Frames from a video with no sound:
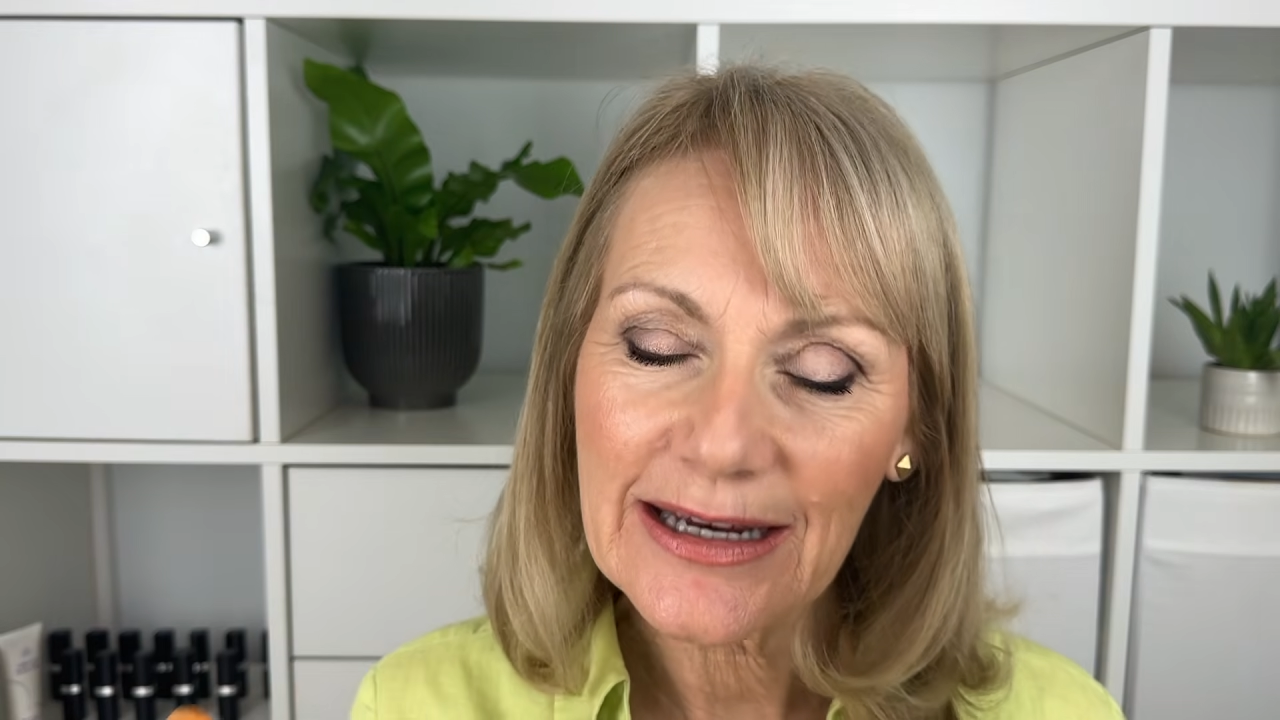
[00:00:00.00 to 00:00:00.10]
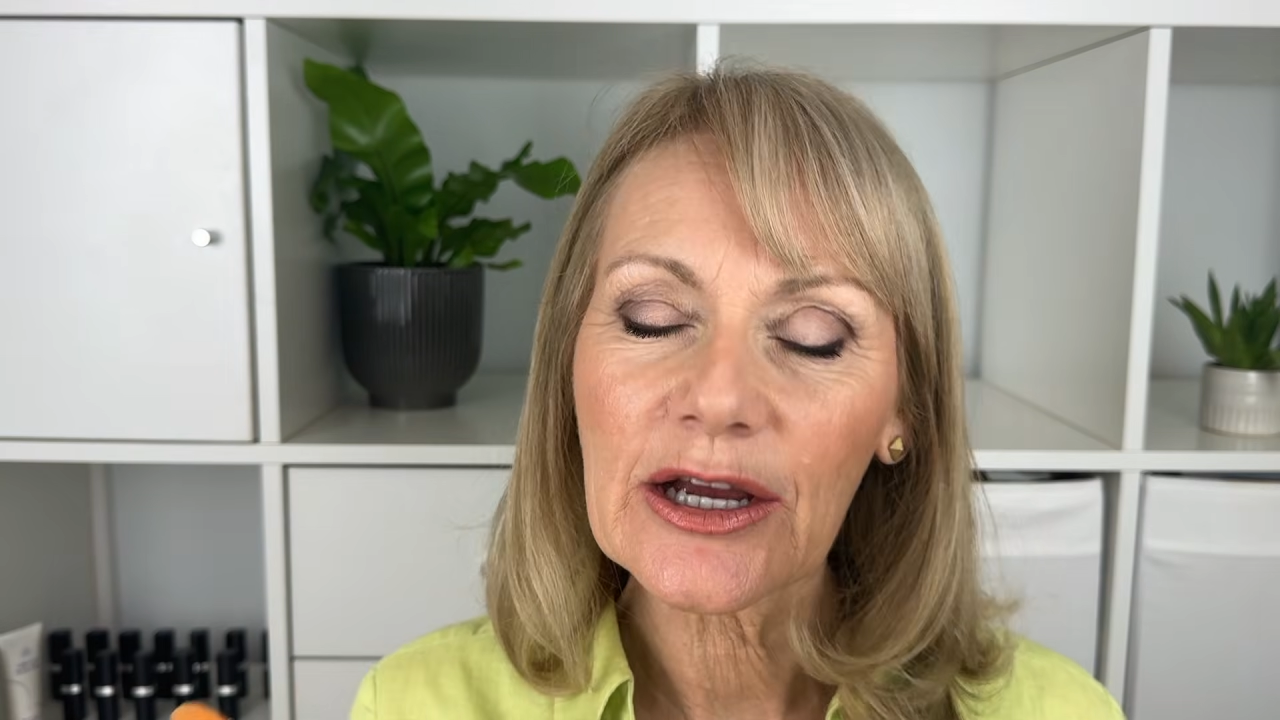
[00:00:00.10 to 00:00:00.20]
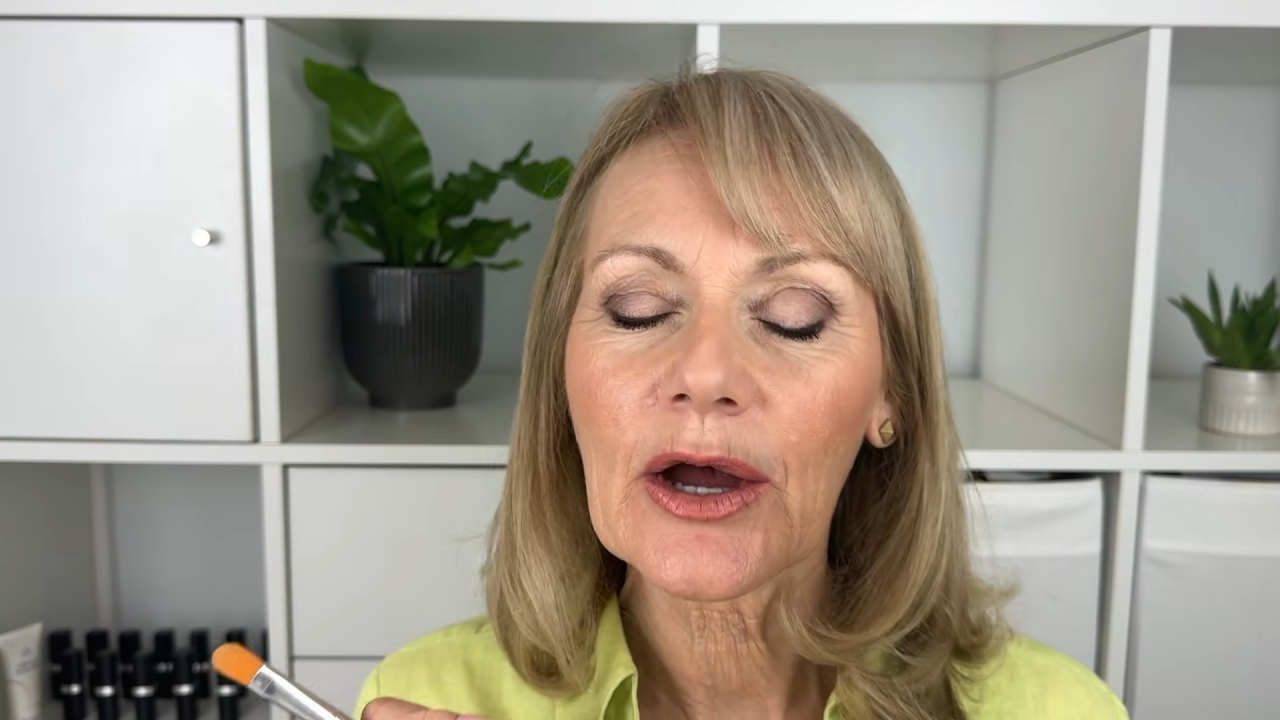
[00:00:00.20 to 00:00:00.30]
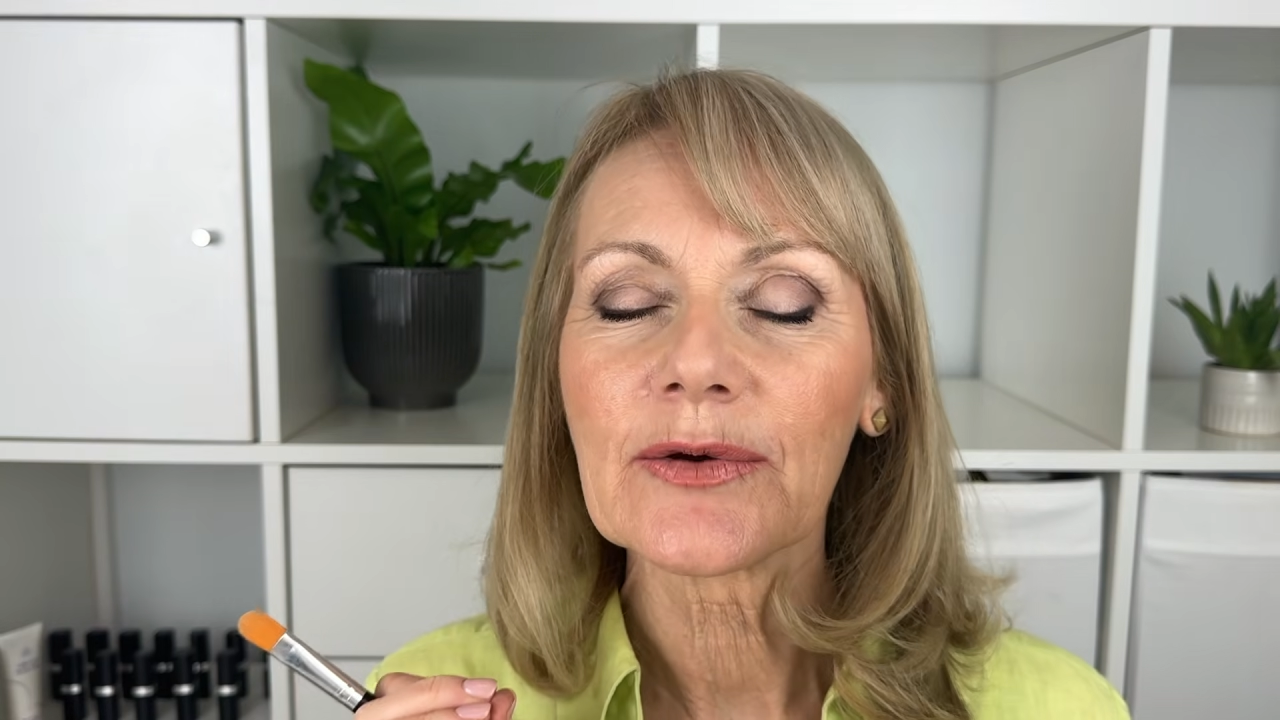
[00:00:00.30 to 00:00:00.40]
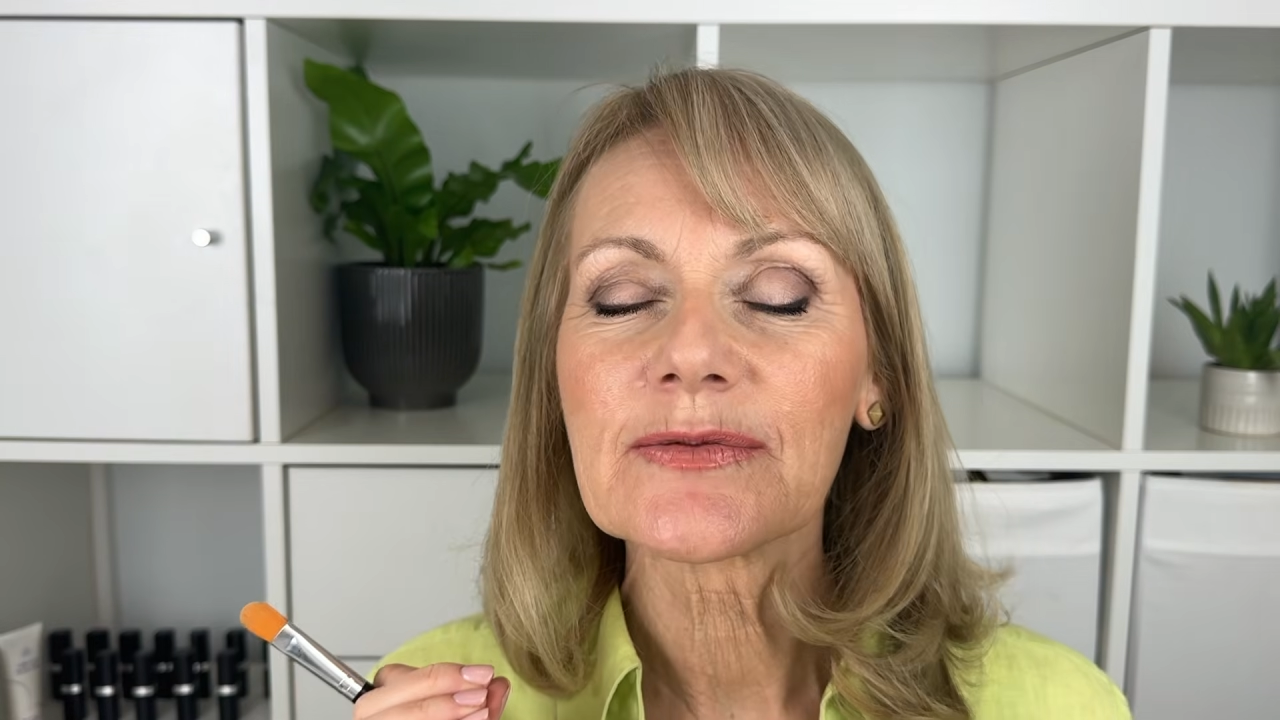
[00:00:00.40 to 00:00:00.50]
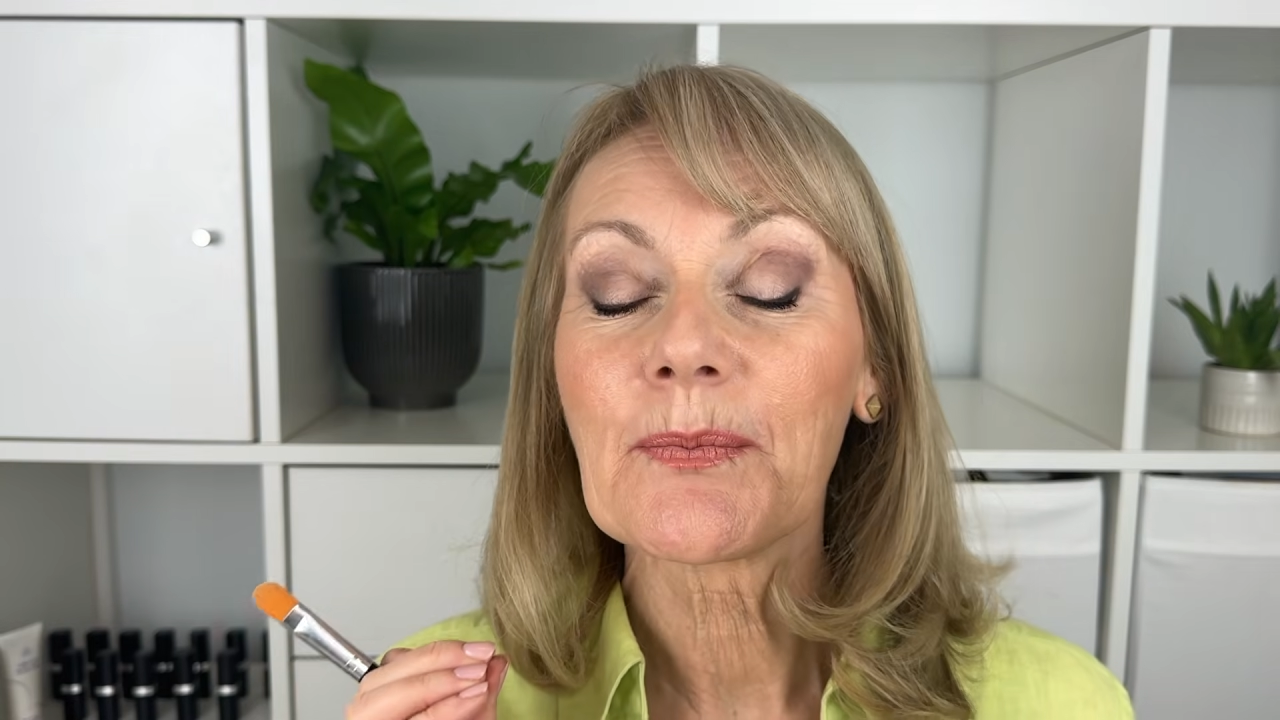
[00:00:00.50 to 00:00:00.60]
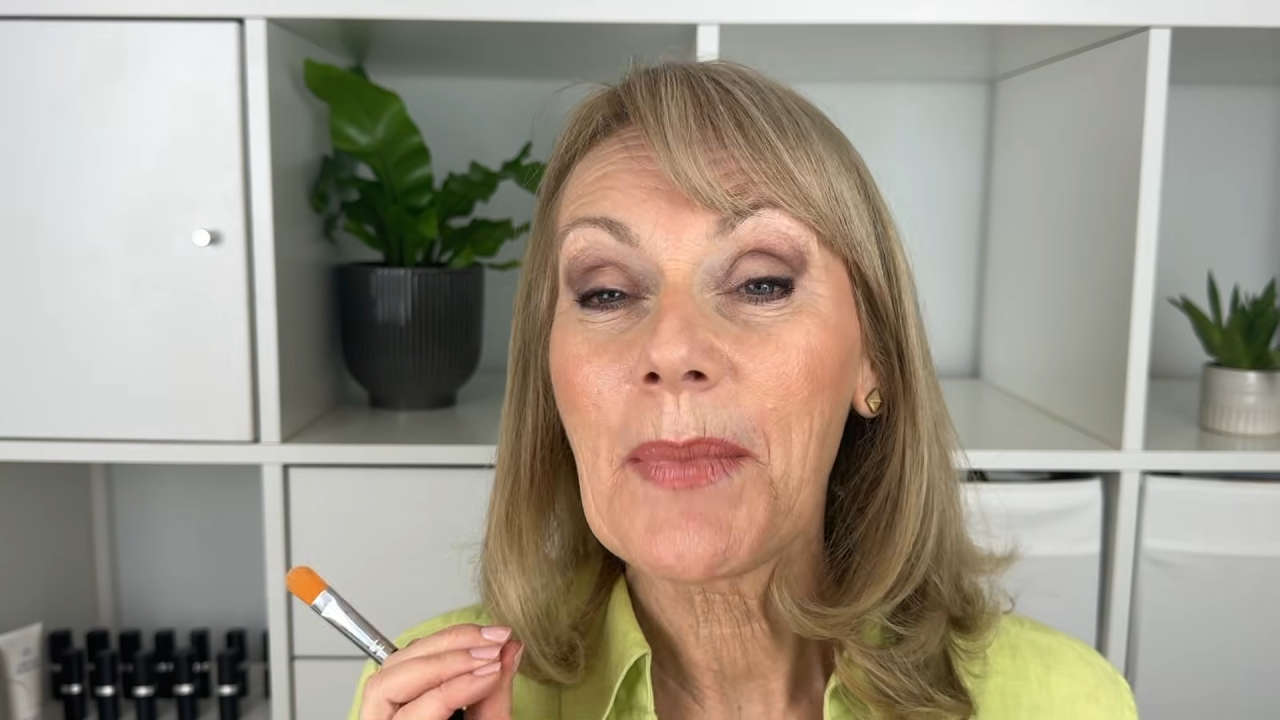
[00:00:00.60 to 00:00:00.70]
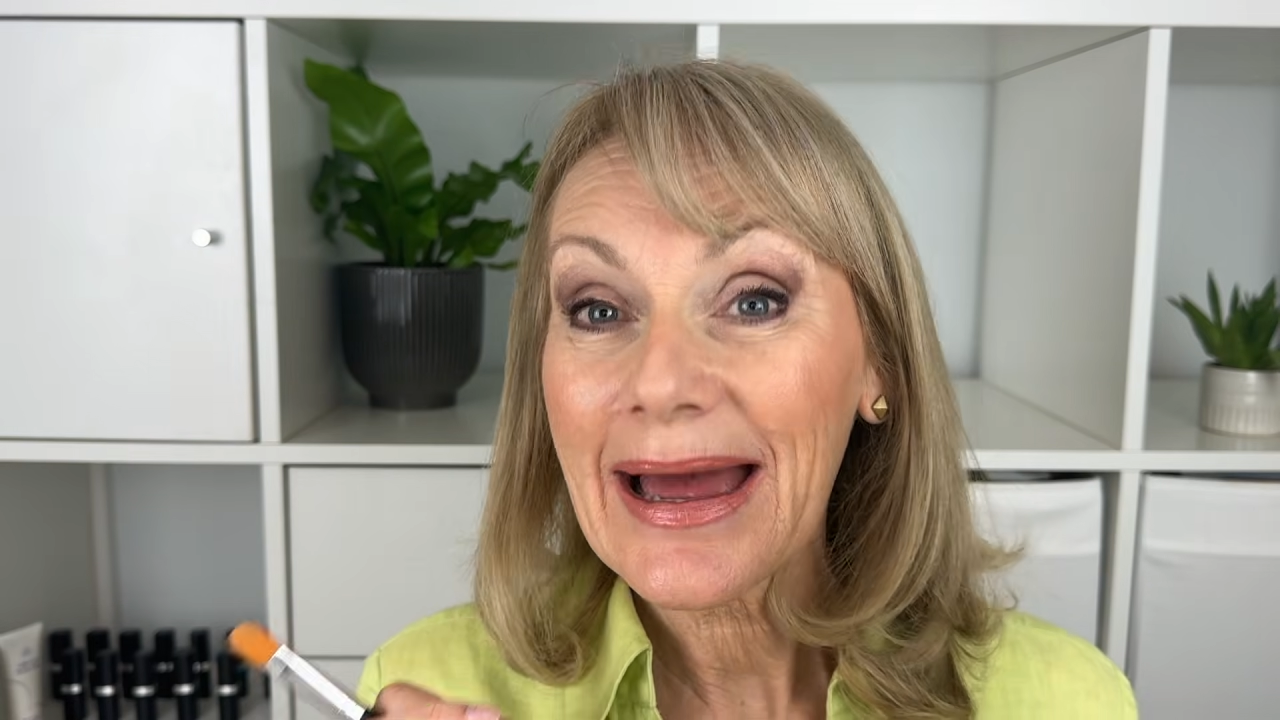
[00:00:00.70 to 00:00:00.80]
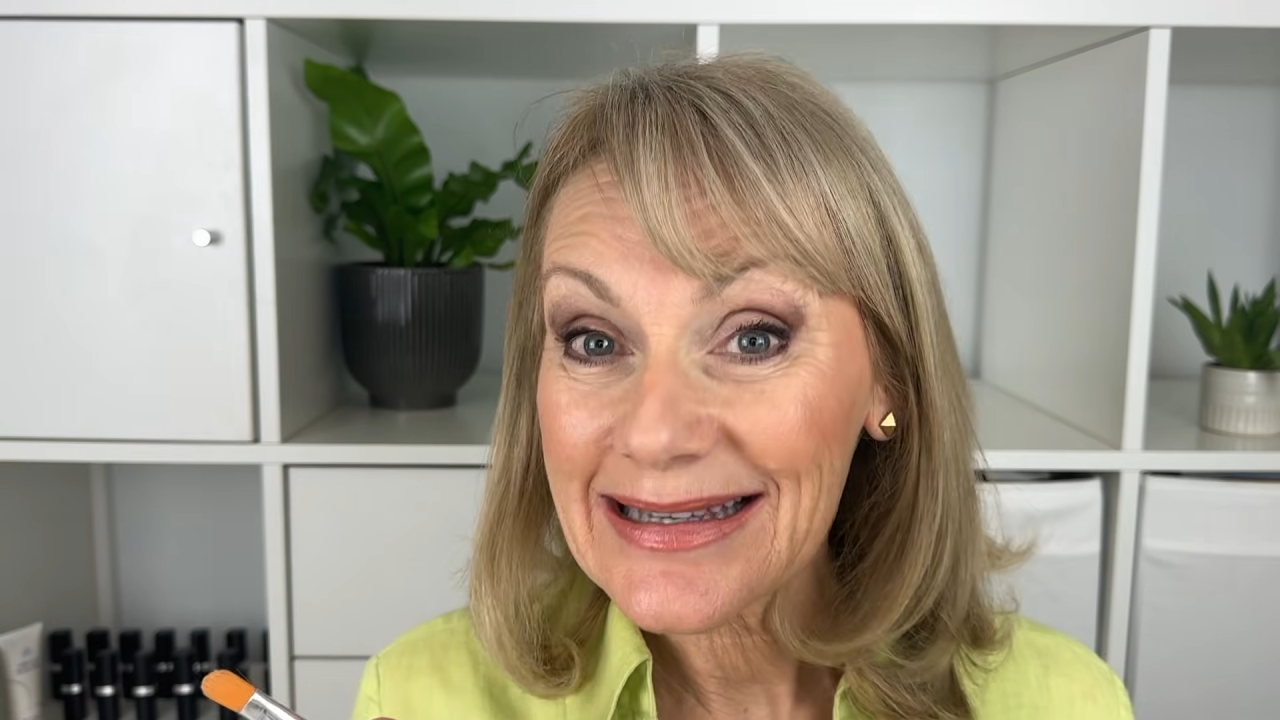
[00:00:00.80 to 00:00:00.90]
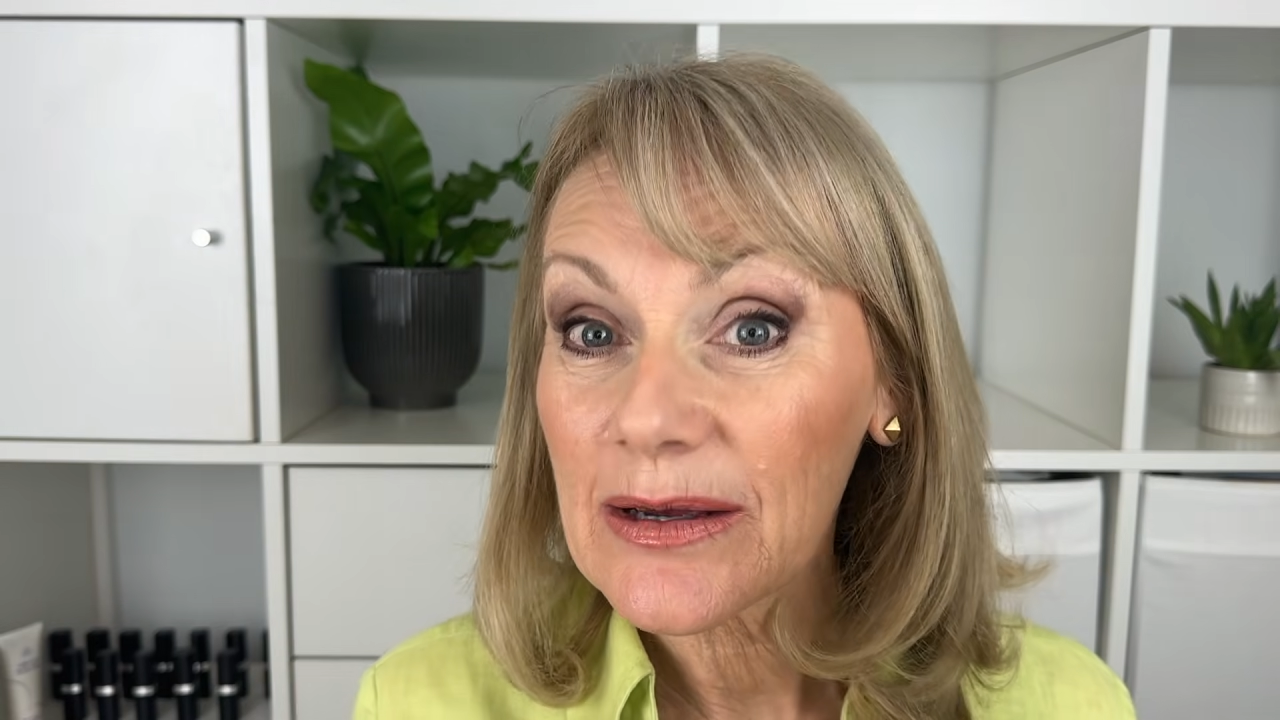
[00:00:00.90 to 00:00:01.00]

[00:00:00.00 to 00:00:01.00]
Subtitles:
goes better